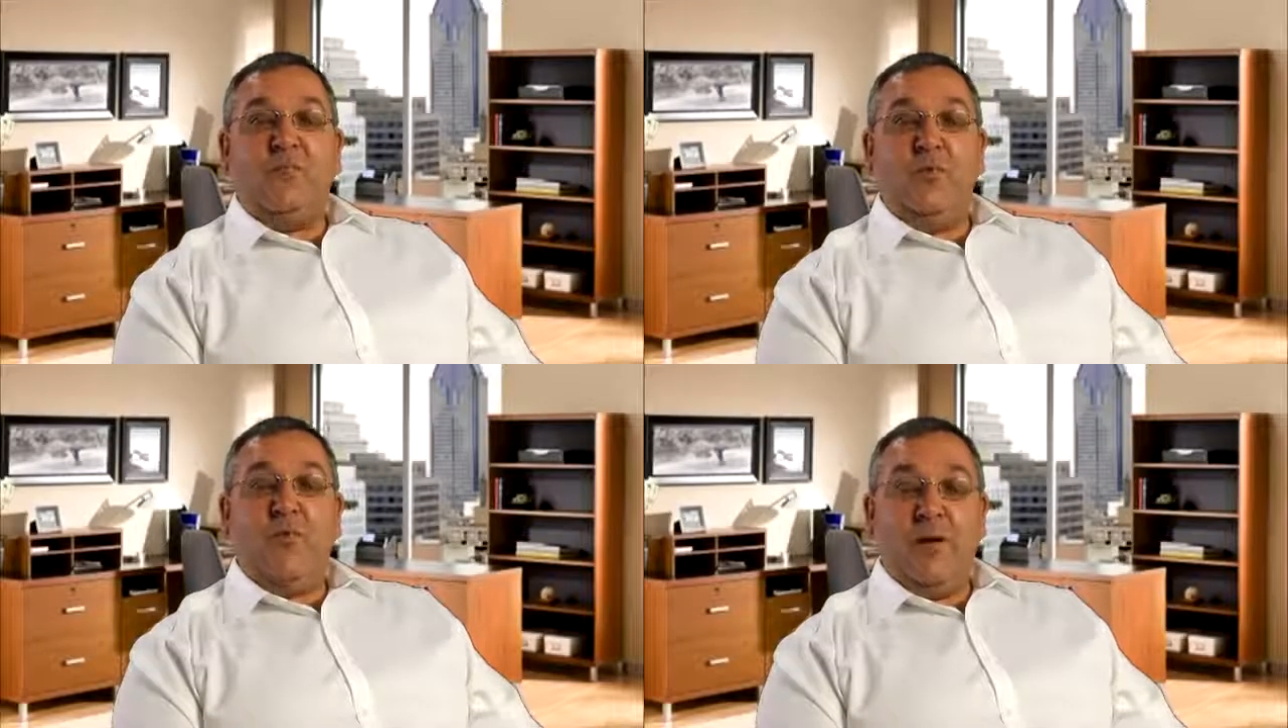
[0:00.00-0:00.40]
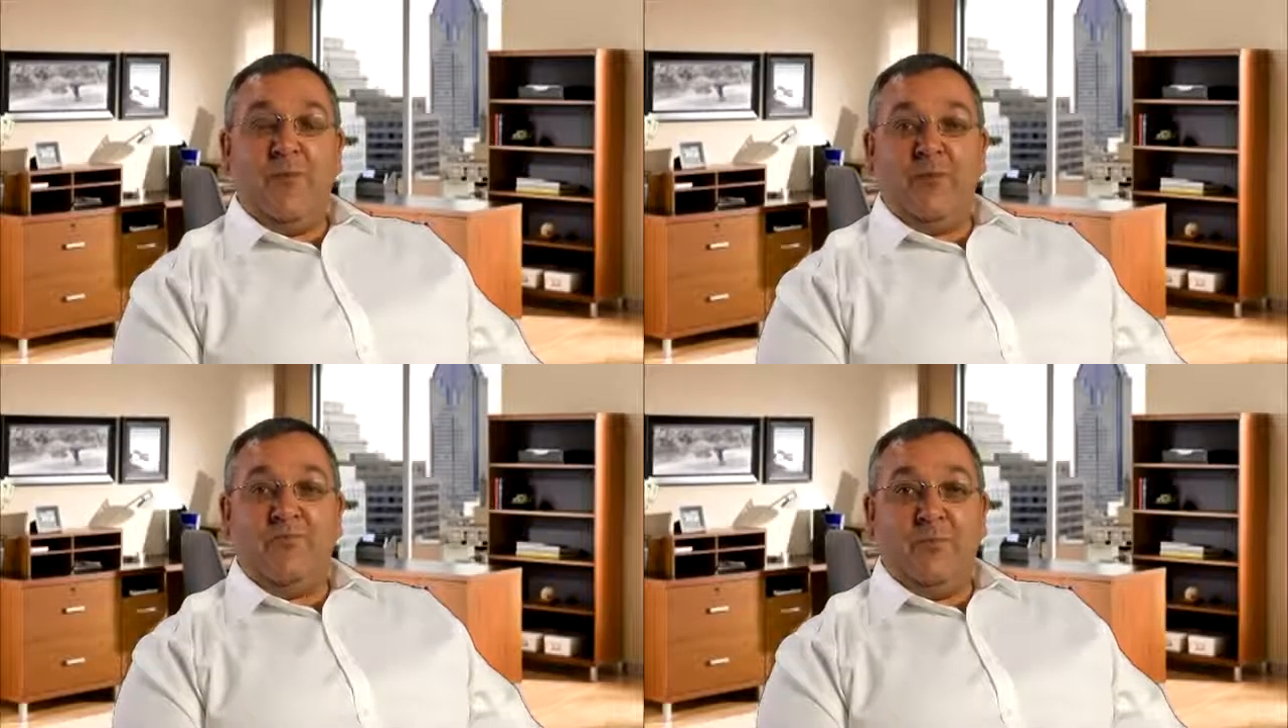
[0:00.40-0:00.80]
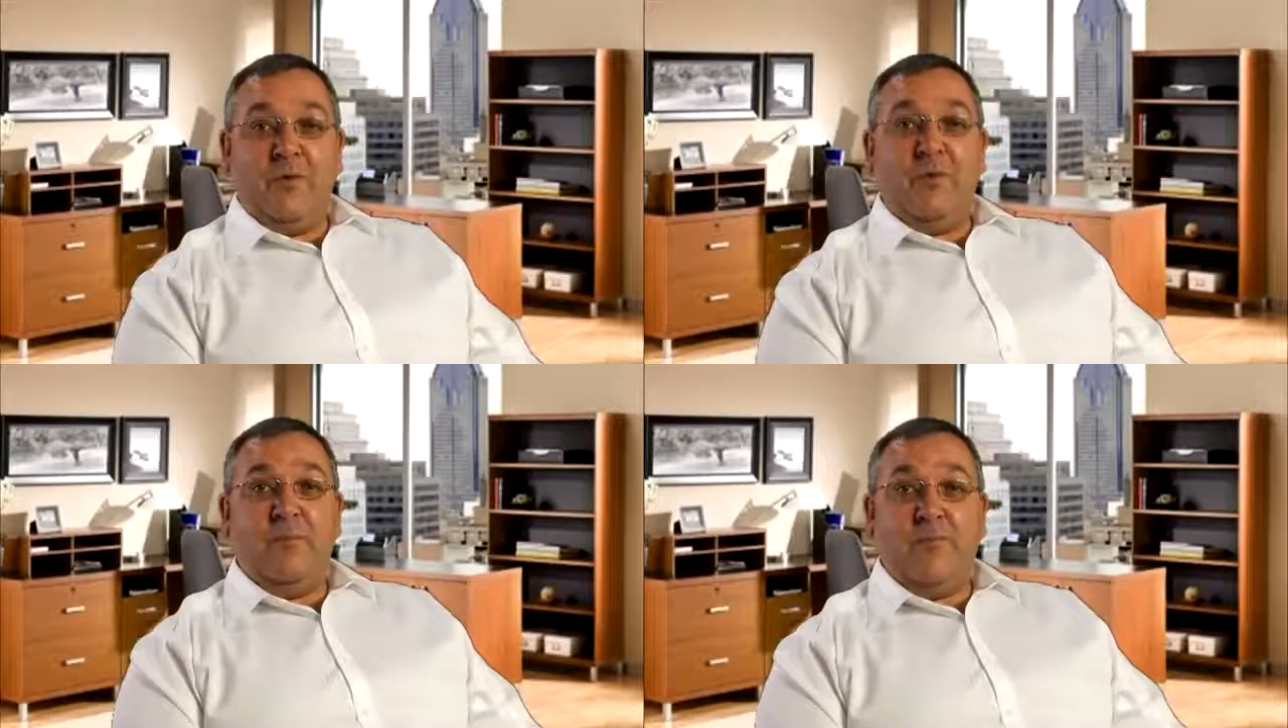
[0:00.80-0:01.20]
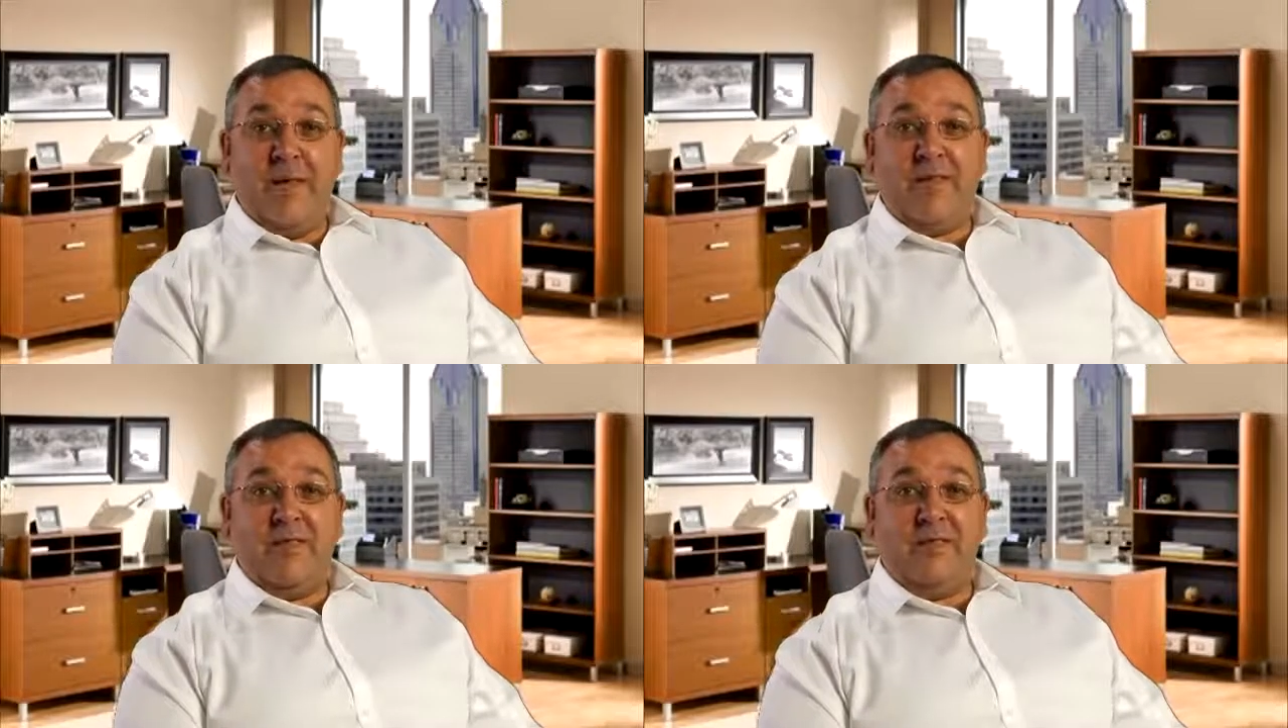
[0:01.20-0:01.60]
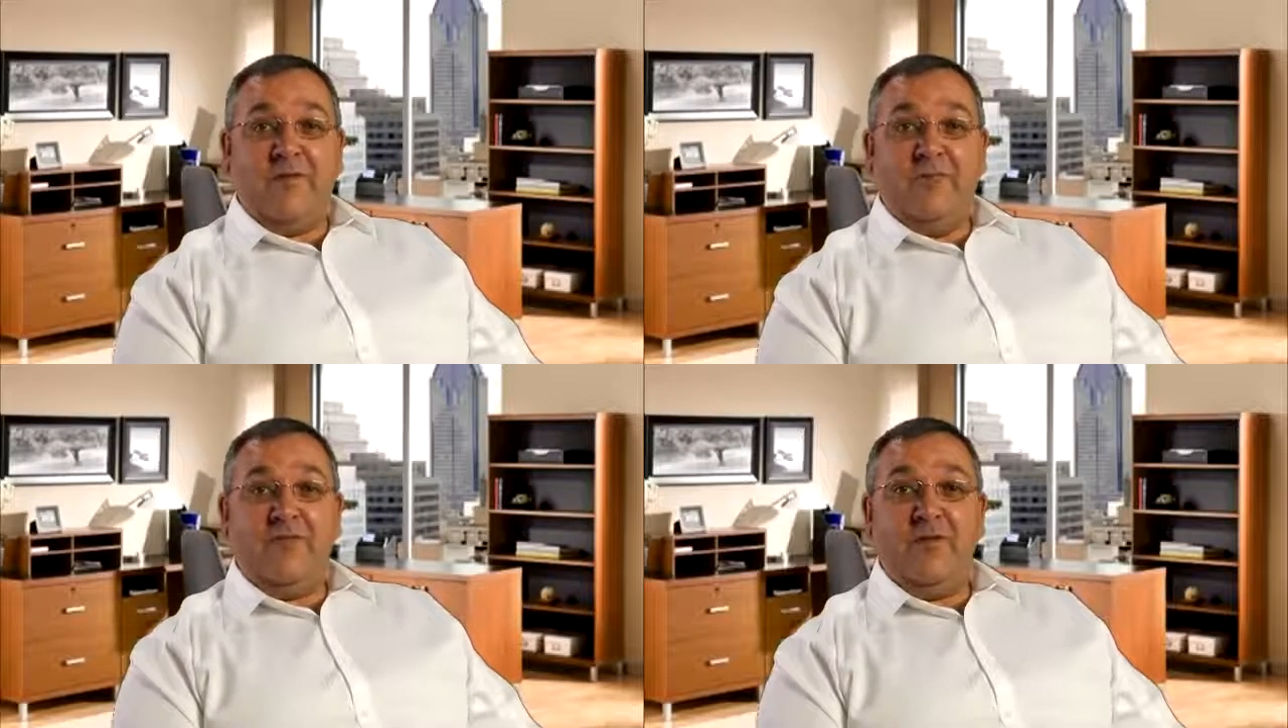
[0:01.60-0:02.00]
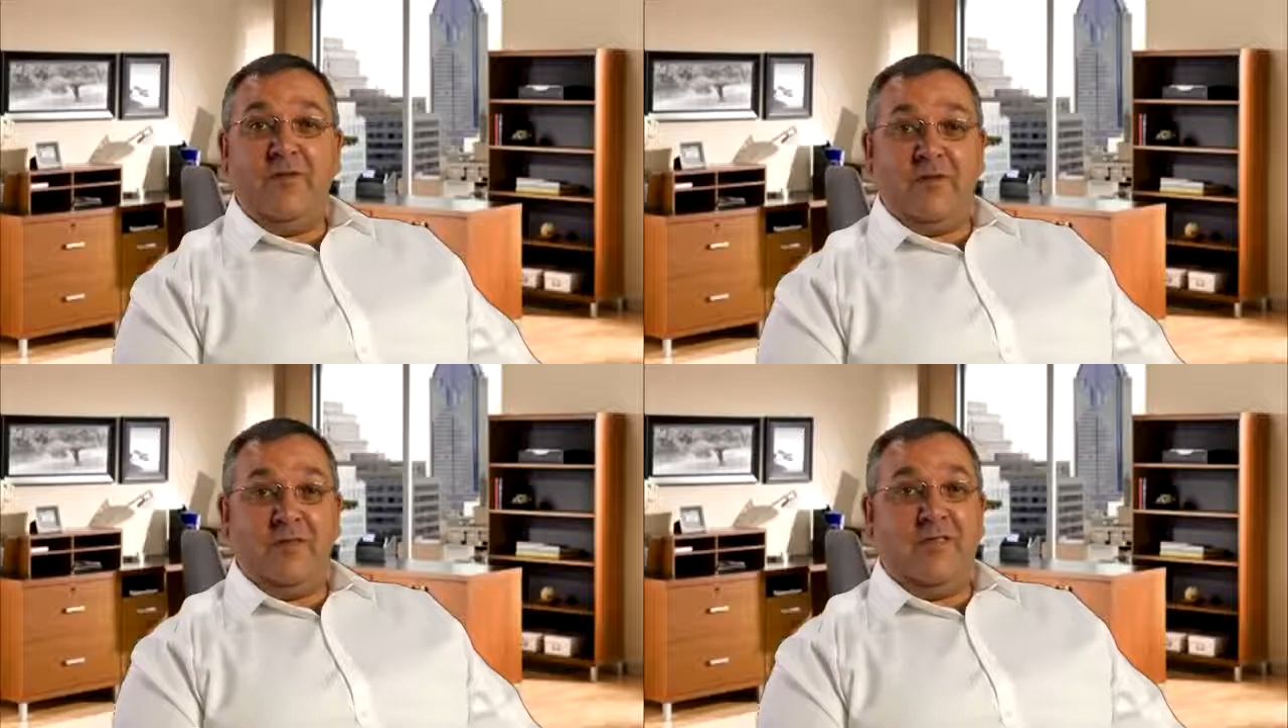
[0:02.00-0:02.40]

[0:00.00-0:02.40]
one, give the building back its own features